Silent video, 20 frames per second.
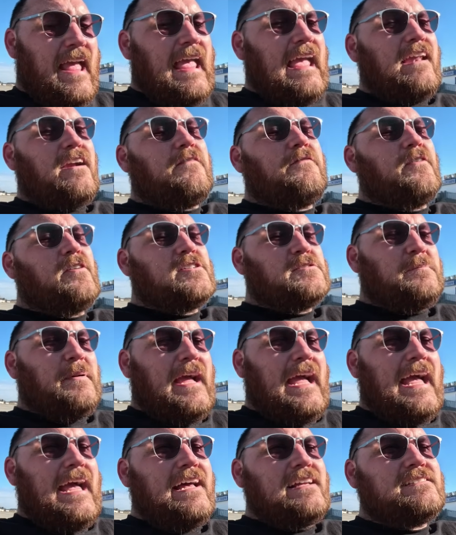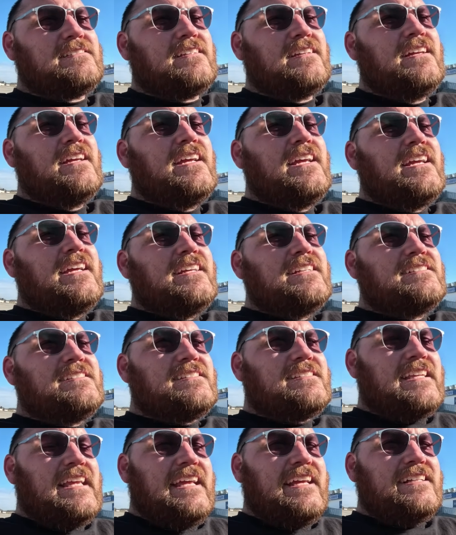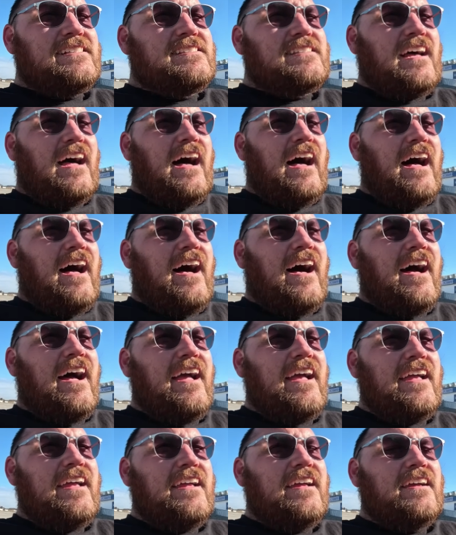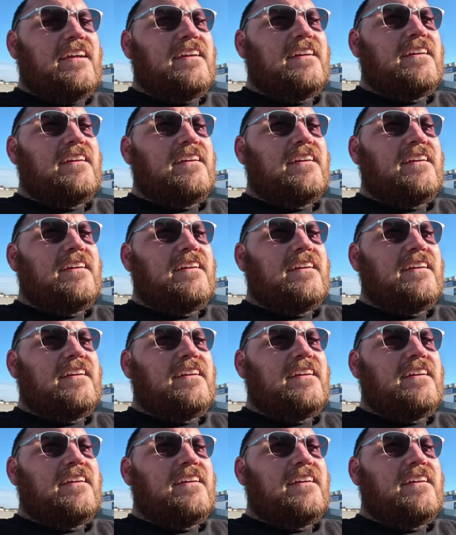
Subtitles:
and our first pass since I